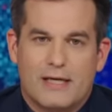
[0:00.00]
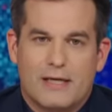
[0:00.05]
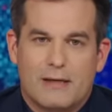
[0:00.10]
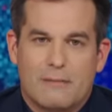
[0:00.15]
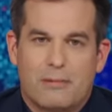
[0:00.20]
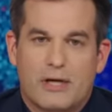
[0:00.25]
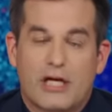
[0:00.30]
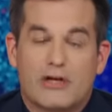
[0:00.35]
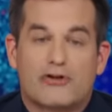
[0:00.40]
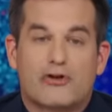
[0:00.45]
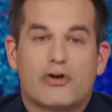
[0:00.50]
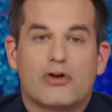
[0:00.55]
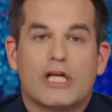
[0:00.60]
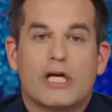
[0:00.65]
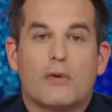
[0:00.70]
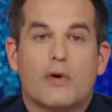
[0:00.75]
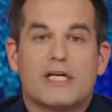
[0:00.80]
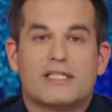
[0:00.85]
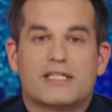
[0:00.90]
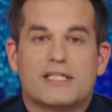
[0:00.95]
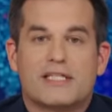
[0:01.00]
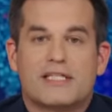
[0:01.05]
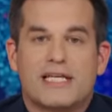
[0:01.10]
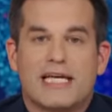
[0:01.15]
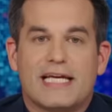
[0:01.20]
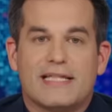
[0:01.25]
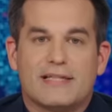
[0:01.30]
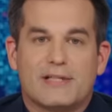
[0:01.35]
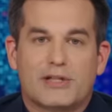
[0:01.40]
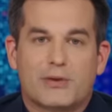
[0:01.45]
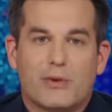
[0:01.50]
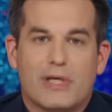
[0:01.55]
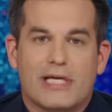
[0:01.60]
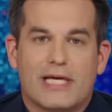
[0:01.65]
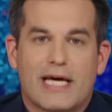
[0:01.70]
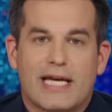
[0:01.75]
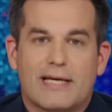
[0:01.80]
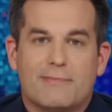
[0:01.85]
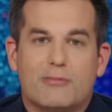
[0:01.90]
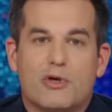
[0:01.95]
But it truly was a scene this
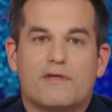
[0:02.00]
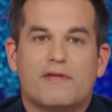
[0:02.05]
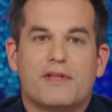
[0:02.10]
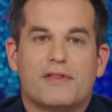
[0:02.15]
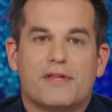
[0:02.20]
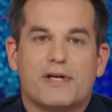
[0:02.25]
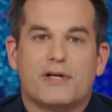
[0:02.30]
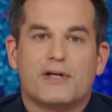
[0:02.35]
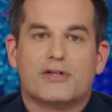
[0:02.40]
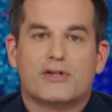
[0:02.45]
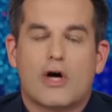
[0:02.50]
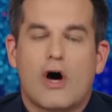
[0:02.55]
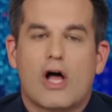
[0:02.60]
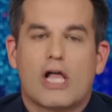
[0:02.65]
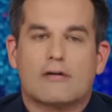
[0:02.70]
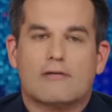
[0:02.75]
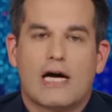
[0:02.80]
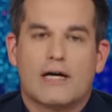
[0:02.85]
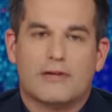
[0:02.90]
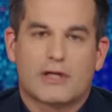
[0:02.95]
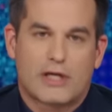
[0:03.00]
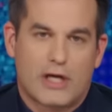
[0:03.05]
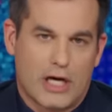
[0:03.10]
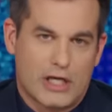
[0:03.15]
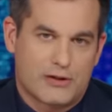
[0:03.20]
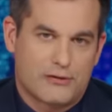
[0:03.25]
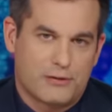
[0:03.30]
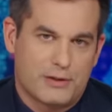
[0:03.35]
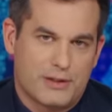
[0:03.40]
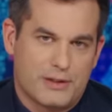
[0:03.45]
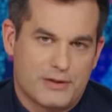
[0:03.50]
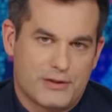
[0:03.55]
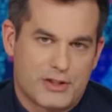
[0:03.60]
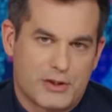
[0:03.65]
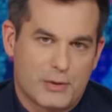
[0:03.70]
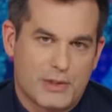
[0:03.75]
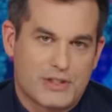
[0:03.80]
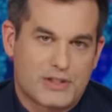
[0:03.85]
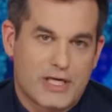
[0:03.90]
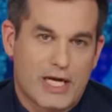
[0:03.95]
weekend in movie theaters all around the country,
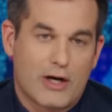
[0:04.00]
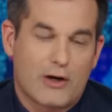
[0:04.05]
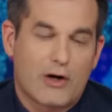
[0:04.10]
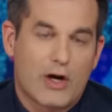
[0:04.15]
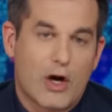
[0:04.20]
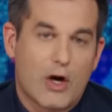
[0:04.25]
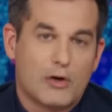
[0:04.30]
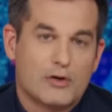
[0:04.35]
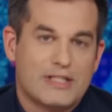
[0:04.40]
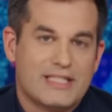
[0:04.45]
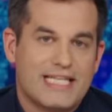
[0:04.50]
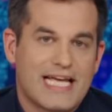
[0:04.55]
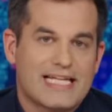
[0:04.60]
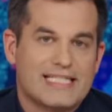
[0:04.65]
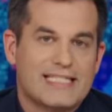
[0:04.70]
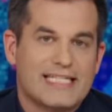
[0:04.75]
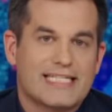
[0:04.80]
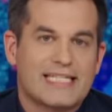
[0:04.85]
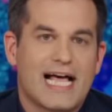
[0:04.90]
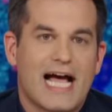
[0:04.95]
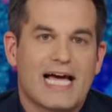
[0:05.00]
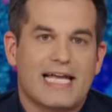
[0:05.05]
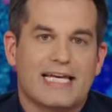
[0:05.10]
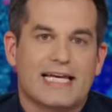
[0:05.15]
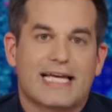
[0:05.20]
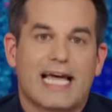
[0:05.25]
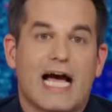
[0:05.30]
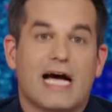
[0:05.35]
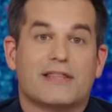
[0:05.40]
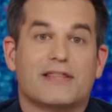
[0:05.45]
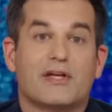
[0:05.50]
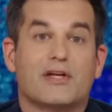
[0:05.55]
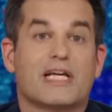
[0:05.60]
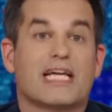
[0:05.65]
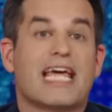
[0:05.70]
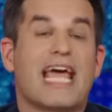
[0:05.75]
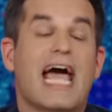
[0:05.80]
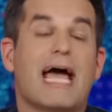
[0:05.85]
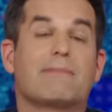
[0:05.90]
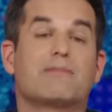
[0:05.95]
so we sent our own Desi Lydic out there to
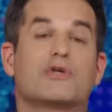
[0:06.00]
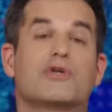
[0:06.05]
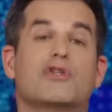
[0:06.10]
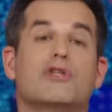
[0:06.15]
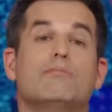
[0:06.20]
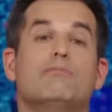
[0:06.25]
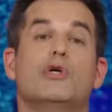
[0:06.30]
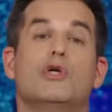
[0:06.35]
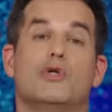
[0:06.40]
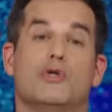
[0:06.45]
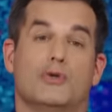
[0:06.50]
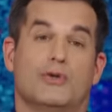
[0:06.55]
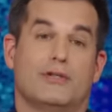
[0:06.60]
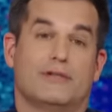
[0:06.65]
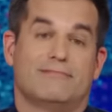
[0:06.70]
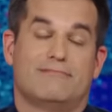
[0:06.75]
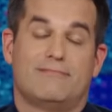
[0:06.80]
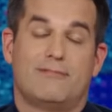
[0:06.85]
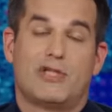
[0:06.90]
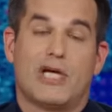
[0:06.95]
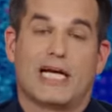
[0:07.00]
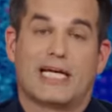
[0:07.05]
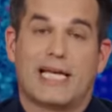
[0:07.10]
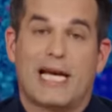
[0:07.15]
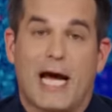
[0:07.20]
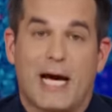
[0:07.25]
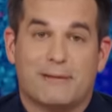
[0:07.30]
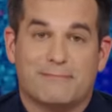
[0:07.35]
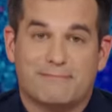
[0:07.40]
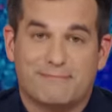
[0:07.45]
capture the mood. Check it out.